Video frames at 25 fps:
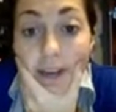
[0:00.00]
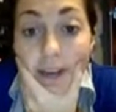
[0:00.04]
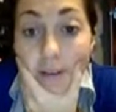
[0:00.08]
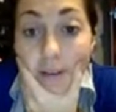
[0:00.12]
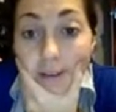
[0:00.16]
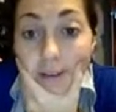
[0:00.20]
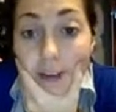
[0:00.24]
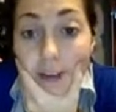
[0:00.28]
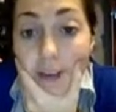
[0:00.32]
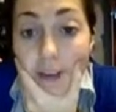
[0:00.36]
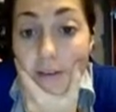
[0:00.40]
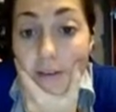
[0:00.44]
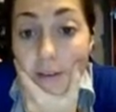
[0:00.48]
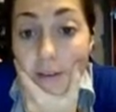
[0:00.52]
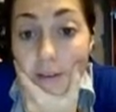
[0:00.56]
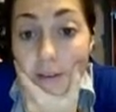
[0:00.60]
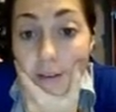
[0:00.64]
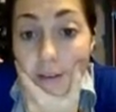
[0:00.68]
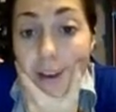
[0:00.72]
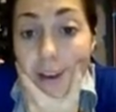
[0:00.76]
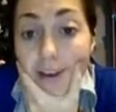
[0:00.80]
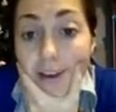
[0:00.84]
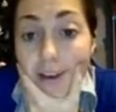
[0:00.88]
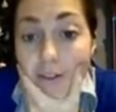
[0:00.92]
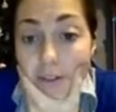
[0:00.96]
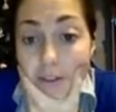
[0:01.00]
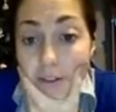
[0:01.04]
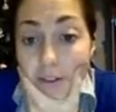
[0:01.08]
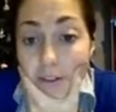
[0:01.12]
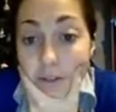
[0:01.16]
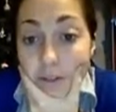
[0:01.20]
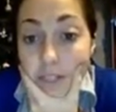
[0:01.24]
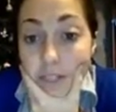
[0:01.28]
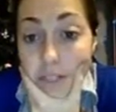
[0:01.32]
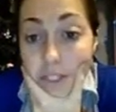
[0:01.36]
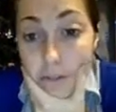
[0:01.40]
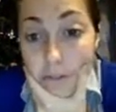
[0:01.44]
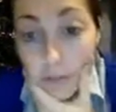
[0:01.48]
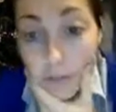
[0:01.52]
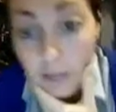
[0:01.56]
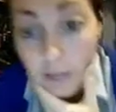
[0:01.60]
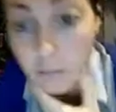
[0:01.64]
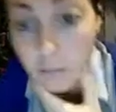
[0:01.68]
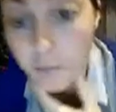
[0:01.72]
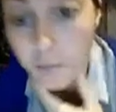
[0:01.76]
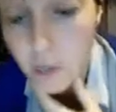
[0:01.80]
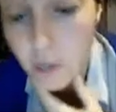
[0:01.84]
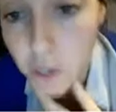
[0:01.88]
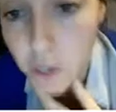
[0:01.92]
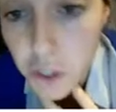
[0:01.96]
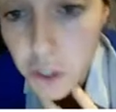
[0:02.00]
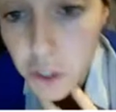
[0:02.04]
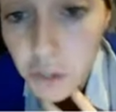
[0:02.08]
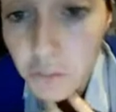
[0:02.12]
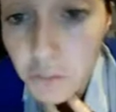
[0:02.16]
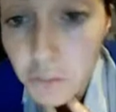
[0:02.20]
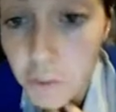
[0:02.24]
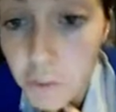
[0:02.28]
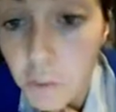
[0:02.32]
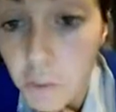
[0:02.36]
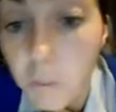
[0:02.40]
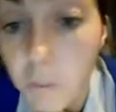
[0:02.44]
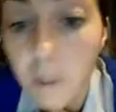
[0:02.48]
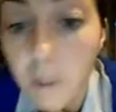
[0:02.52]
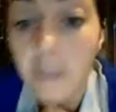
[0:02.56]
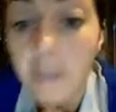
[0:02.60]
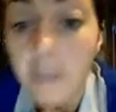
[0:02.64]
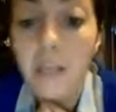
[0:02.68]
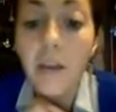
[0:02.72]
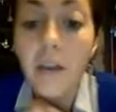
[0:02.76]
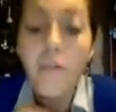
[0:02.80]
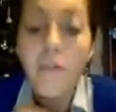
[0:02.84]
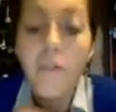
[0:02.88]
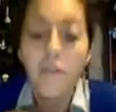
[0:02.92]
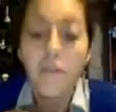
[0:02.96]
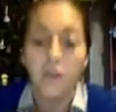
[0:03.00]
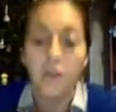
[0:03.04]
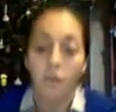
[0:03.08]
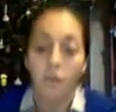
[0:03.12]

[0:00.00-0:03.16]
we have a graph, and you need to write a function rule when given a